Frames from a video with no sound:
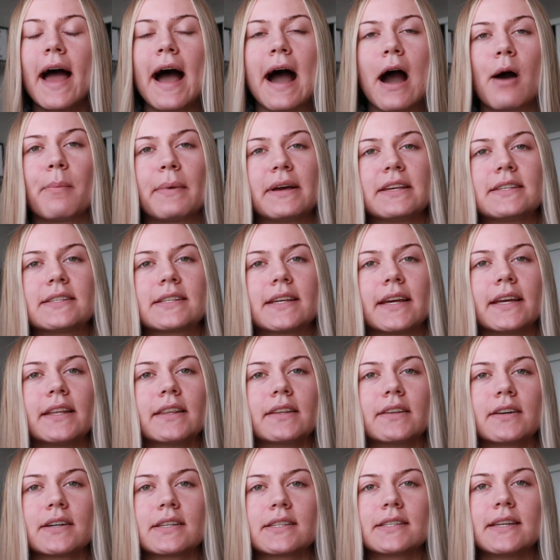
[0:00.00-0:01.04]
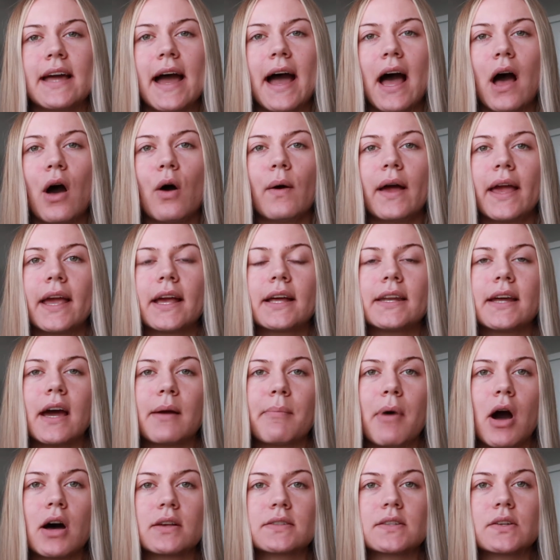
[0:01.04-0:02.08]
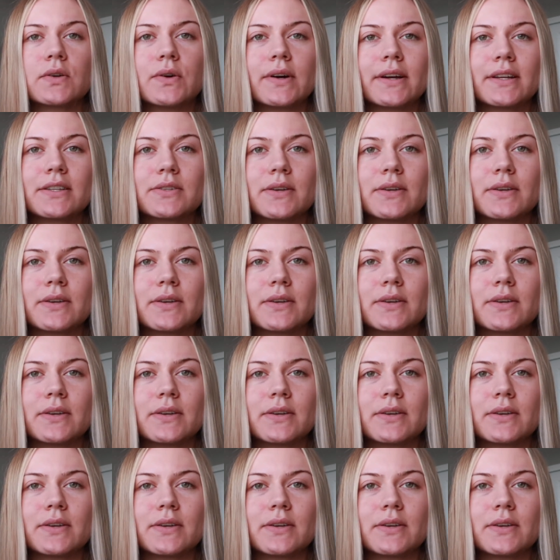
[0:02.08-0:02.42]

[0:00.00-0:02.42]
how my skin looks now, and I'm also going